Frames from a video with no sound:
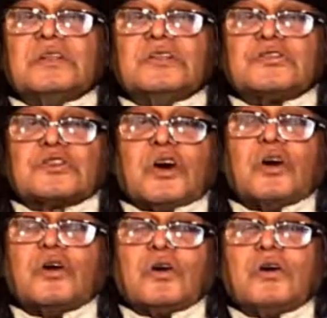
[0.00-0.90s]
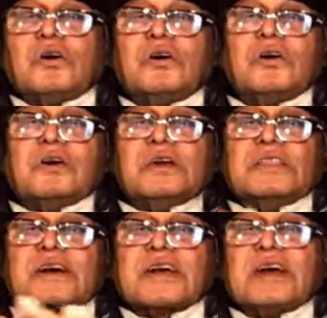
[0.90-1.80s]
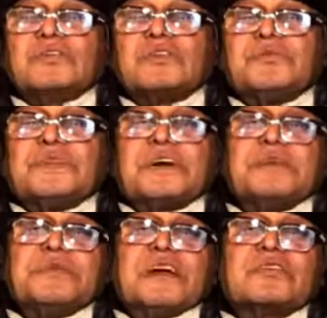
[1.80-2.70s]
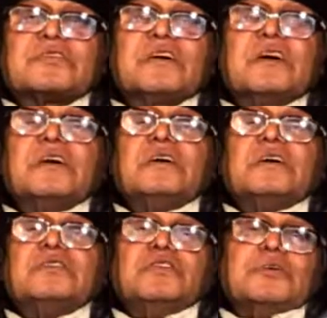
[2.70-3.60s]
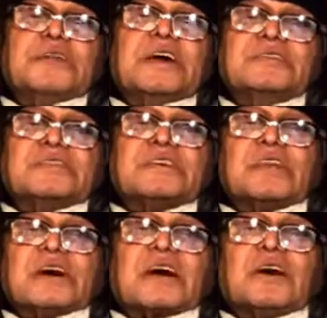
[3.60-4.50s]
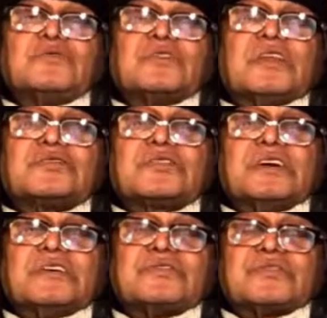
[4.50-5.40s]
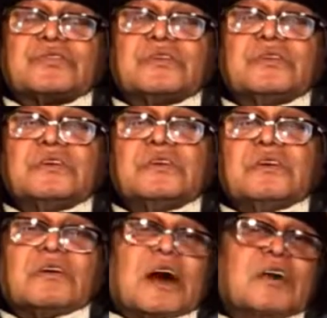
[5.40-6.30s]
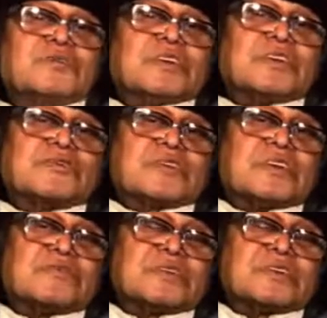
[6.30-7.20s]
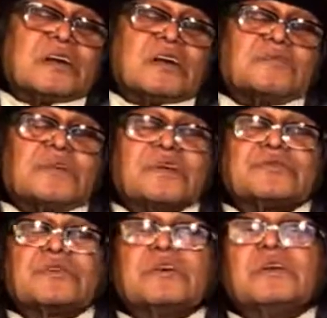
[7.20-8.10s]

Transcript: So, in the case of the criminals dominating the council estates or housing estates in Tower Hamlets,